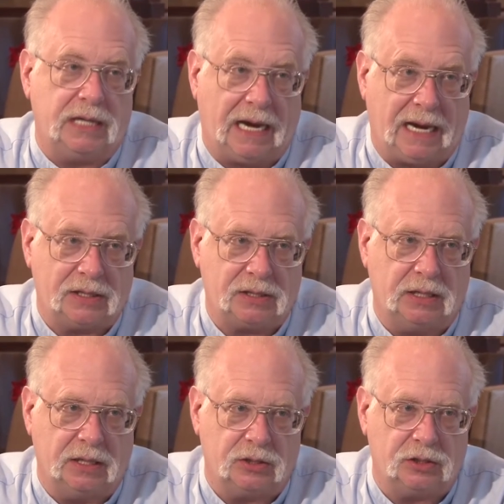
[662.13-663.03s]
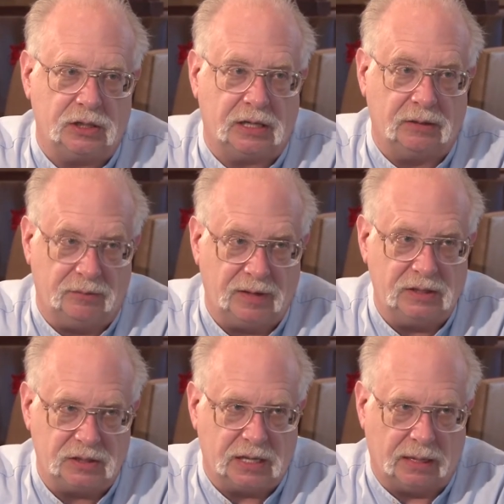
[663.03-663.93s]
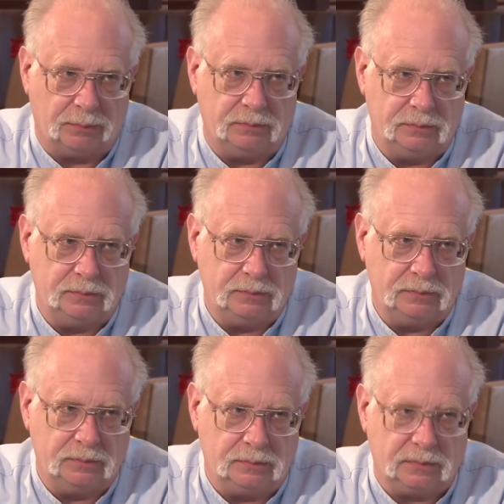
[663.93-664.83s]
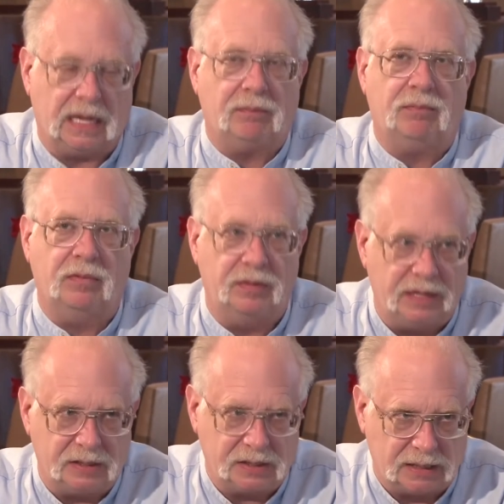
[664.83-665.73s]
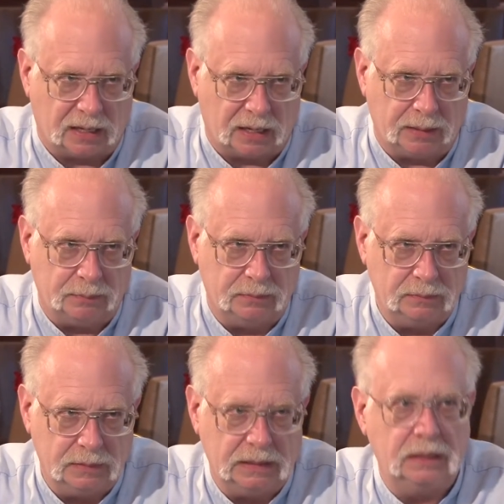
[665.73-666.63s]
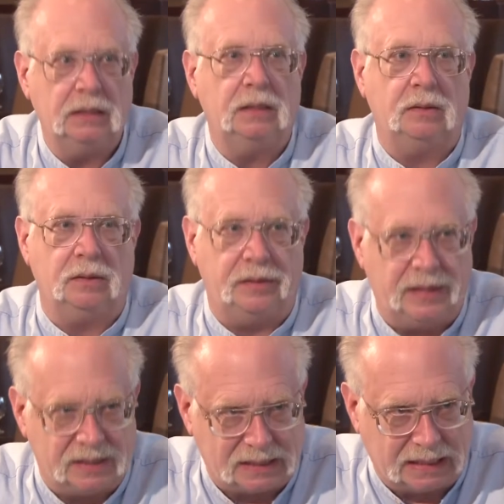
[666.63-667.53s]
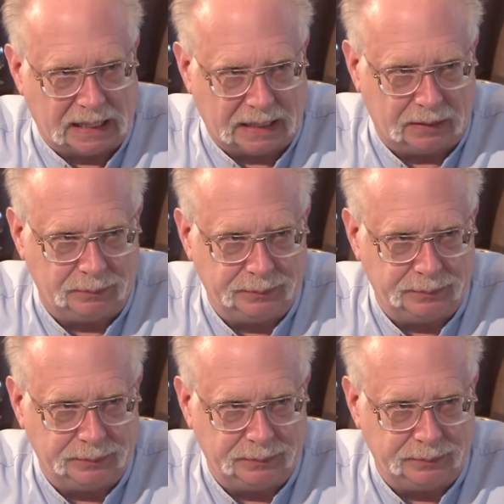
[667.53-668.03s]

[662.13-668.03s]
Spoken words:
task is to convince them that this time, this thing